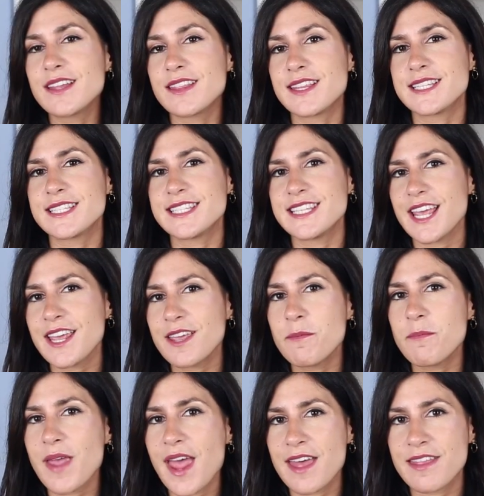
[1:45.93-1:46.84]
The
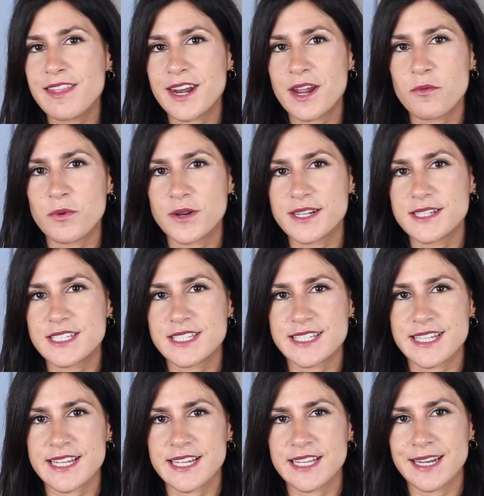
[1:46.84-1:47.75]
second pair that I wanted to
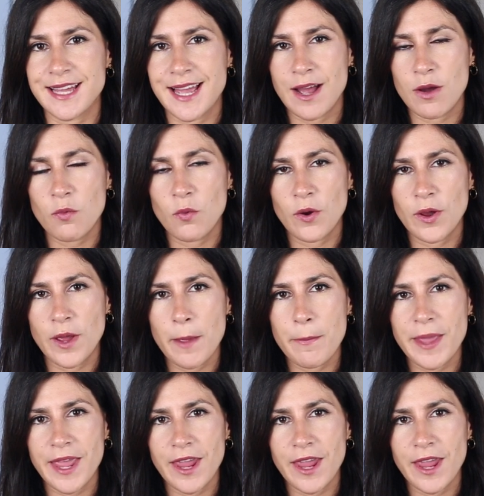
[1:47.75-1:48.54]
single out were a